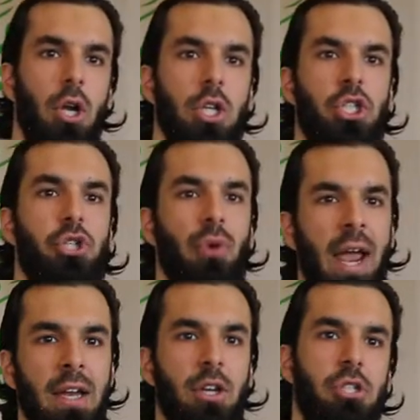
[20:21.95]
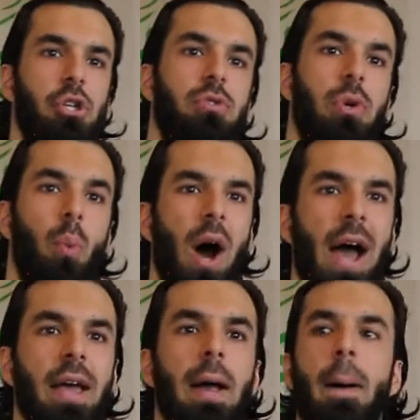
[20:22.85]
Train your children.
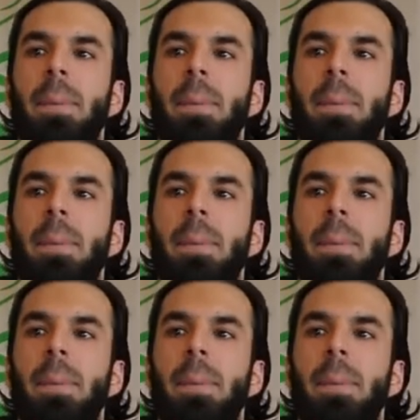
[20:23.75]
Why?